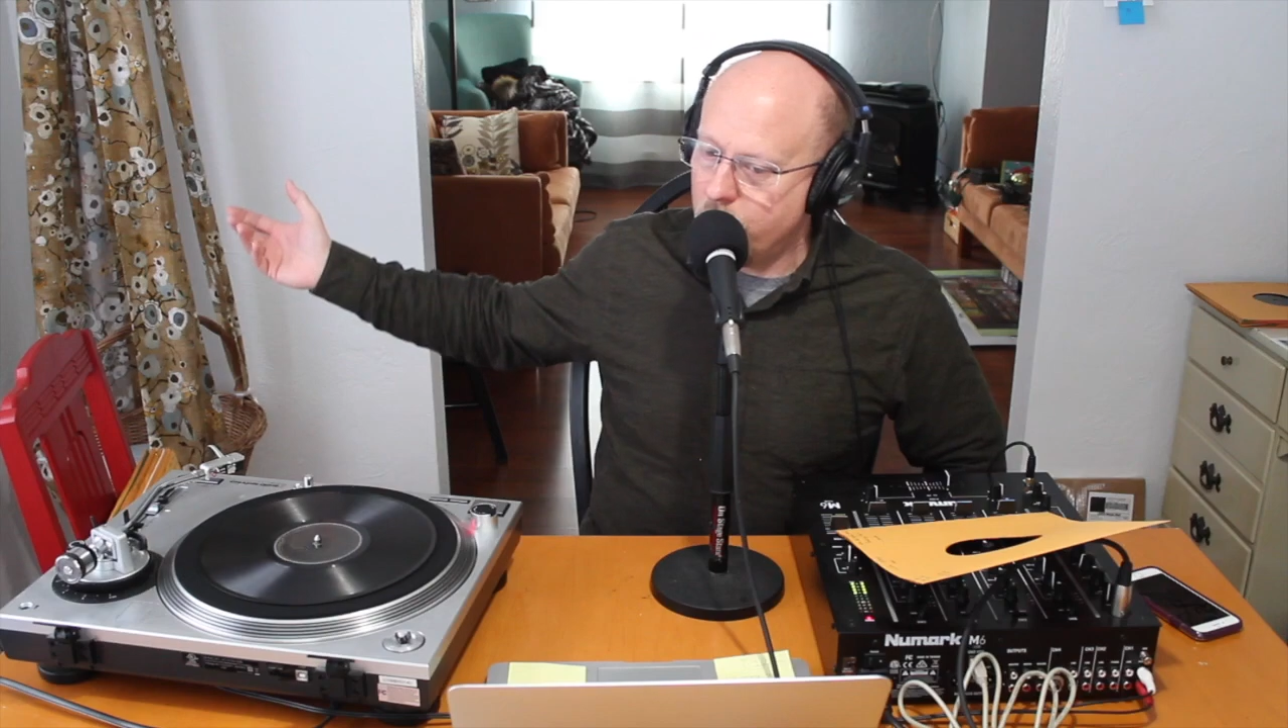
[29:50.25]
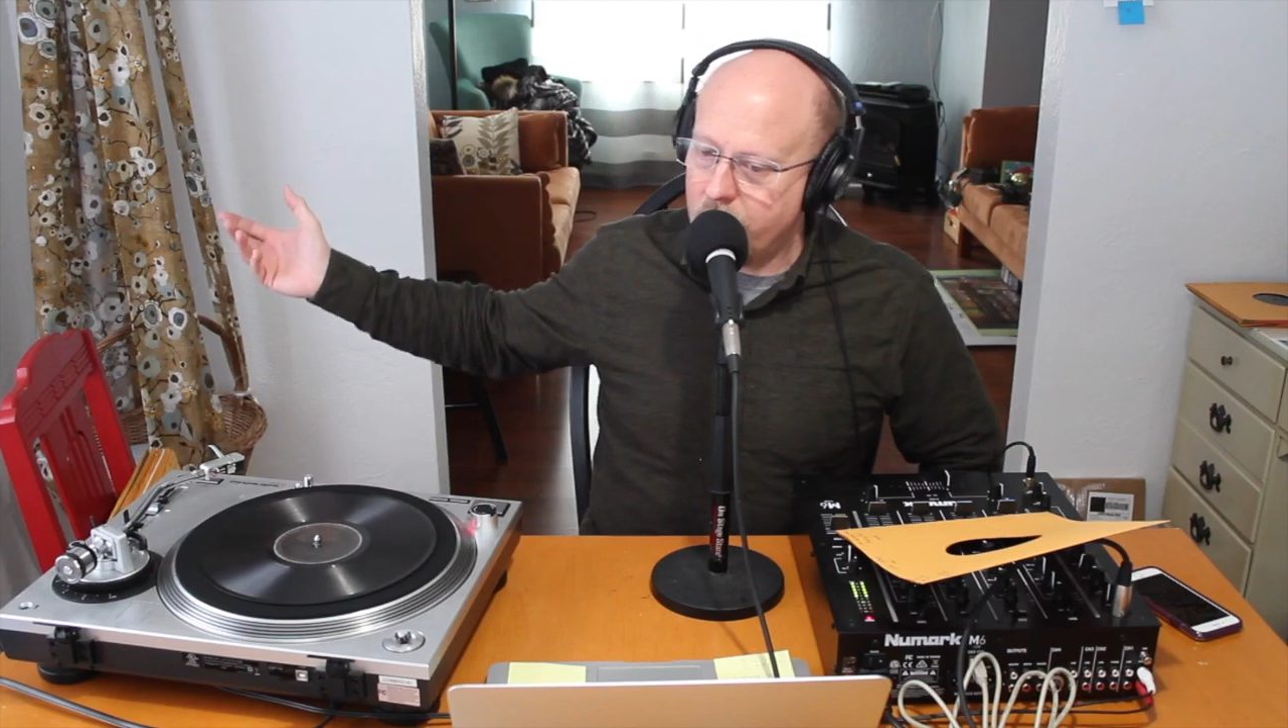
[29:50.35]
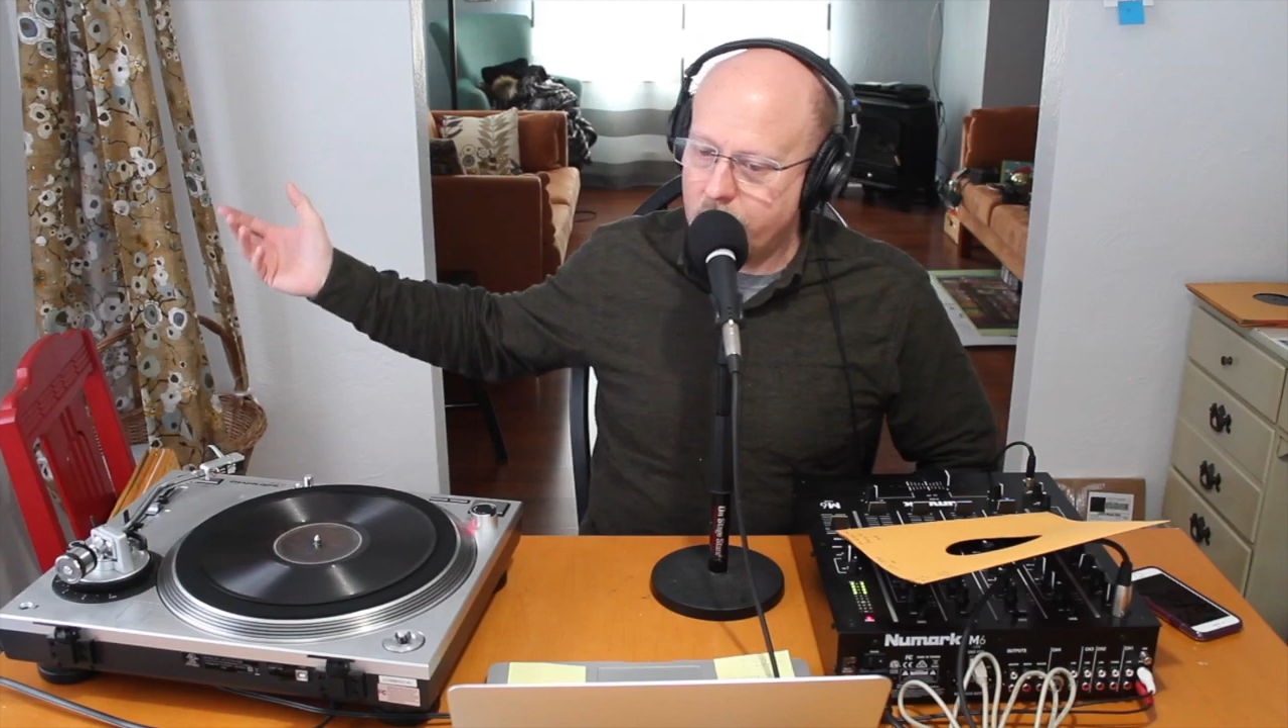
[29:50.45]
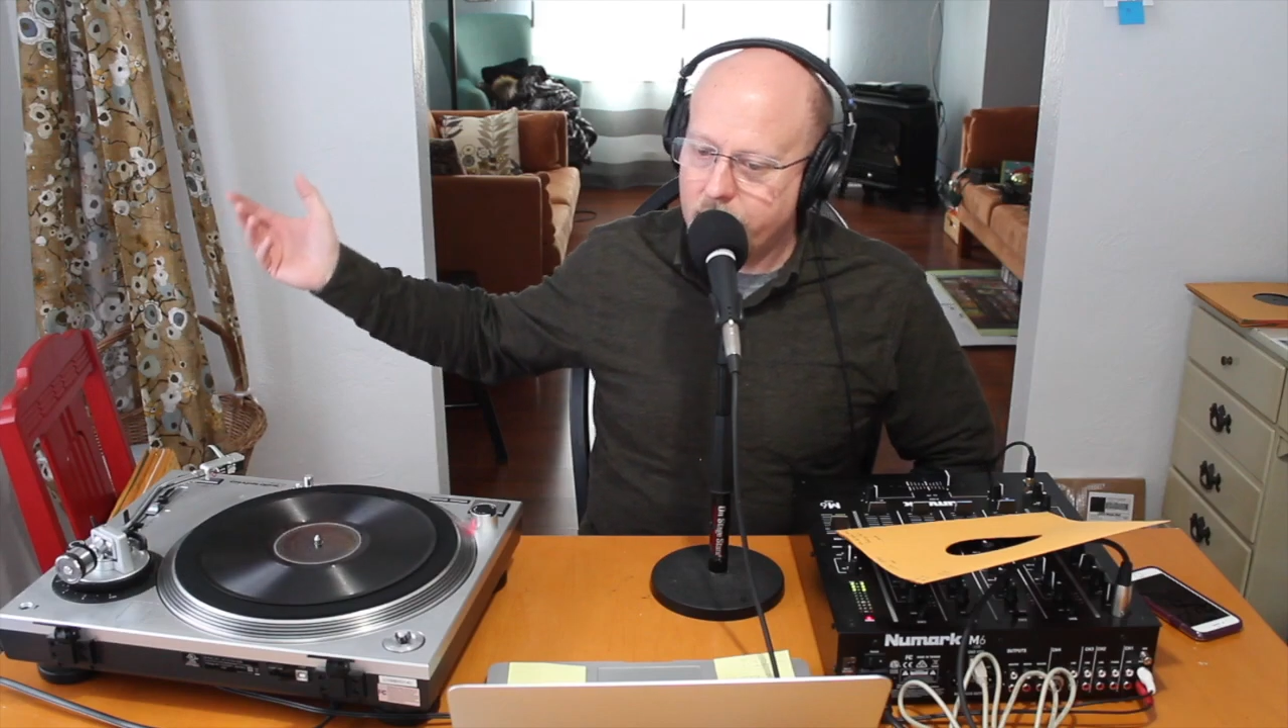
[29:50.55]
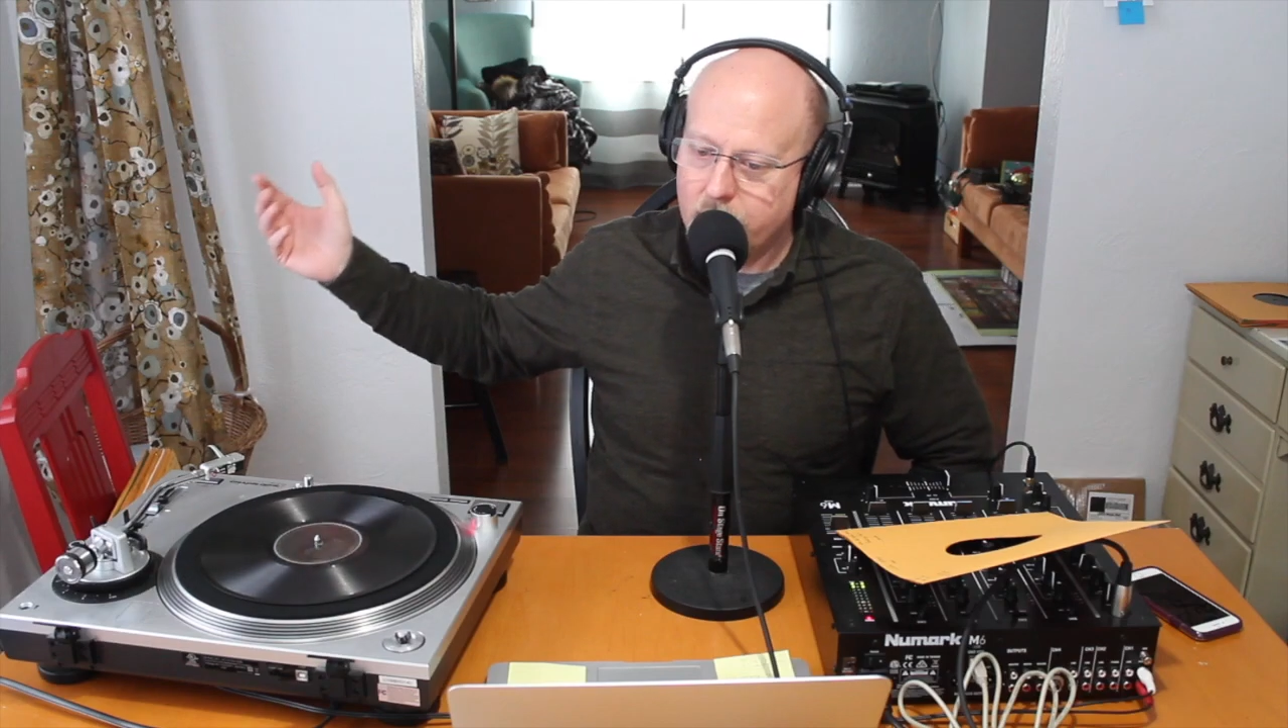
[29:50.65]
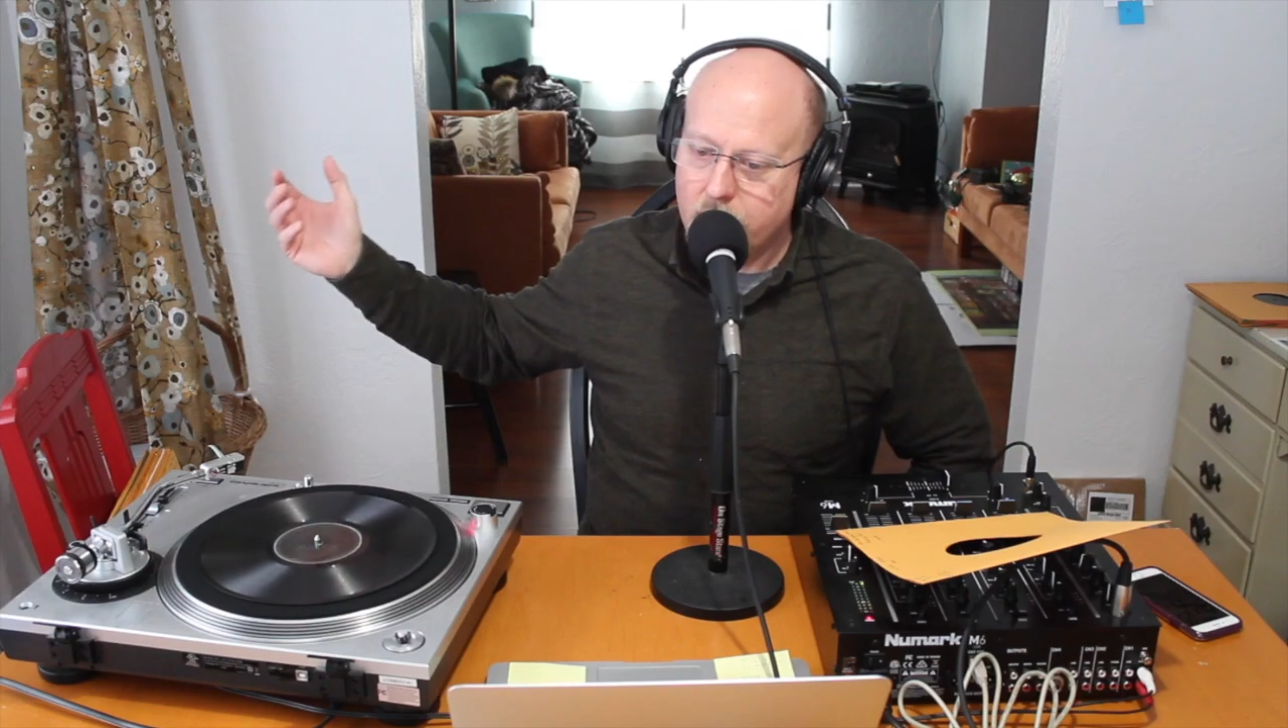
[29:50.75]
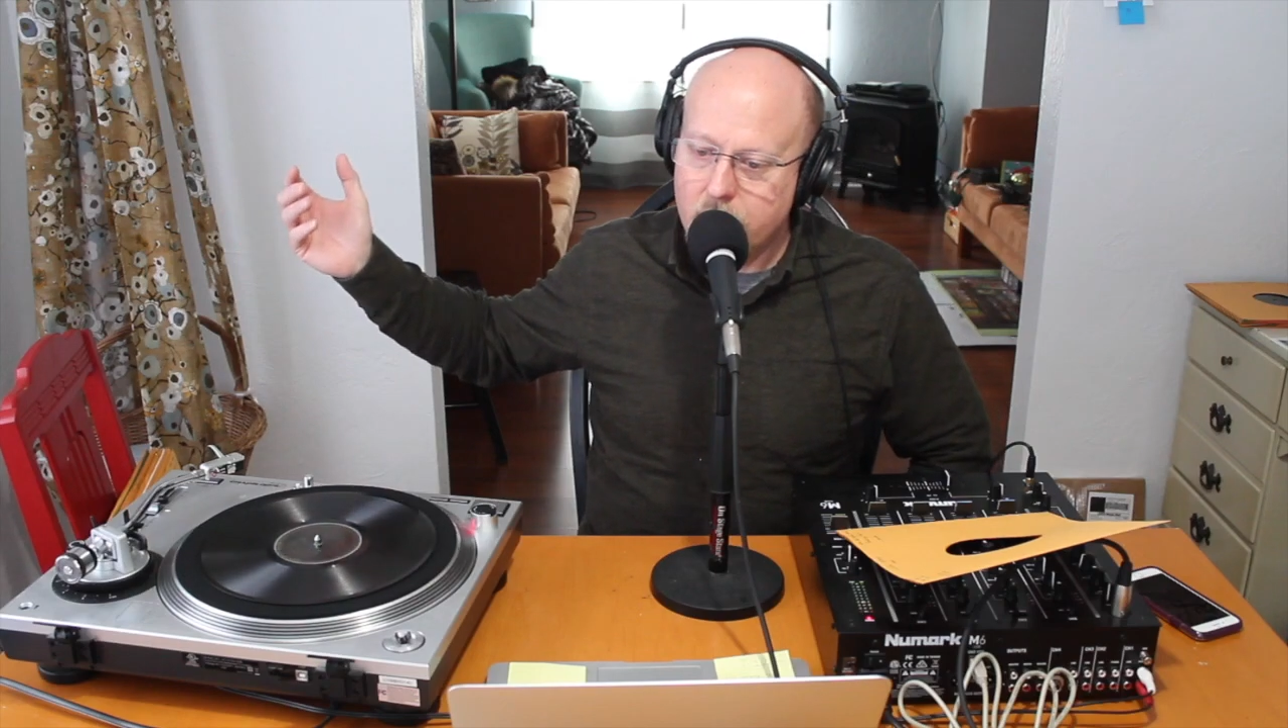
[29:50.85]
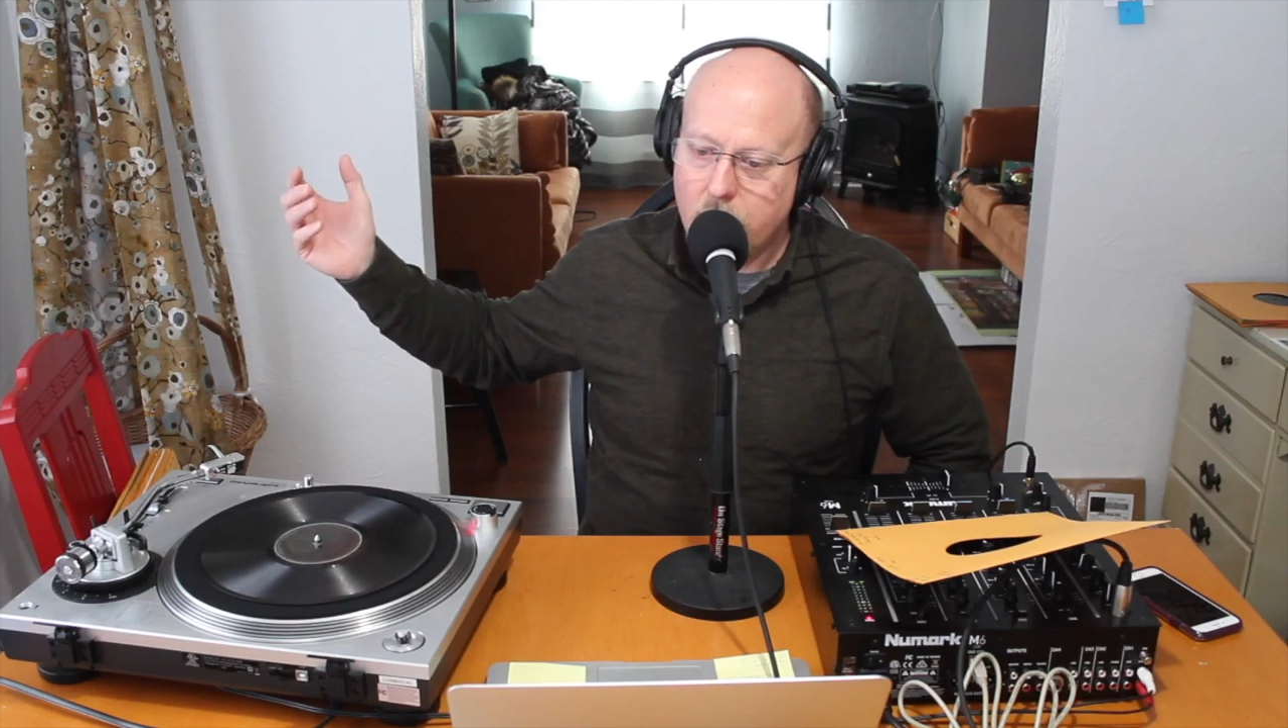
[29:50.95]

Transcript: with